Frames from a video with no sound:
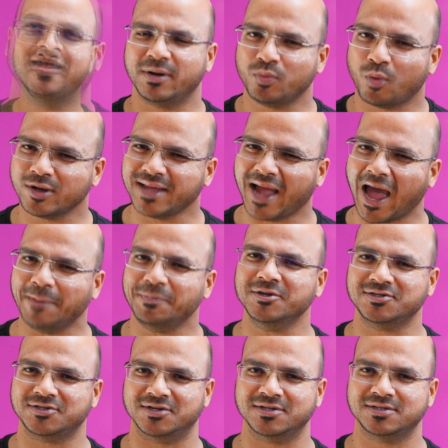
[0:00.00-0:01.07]
But what
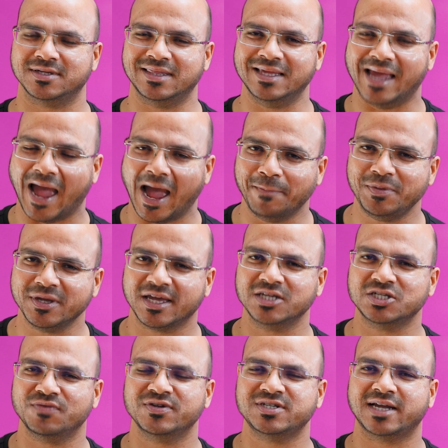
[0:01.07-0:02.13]
happens is the
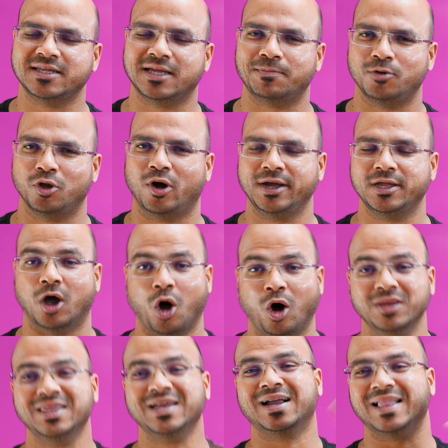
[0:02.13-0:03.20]
application which are deployed
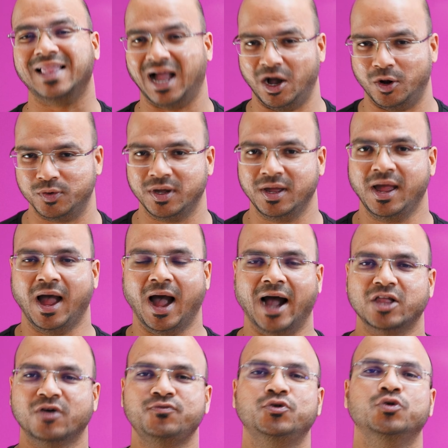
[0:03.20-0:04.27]
on the cloud
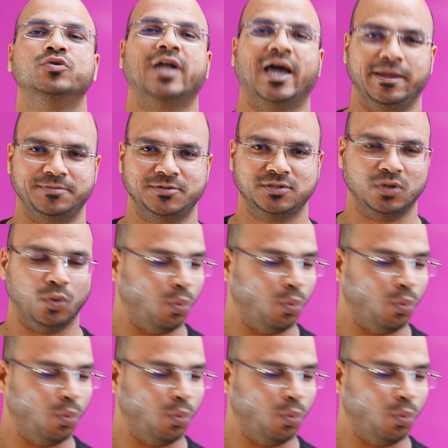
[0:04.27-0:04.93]
are of two types.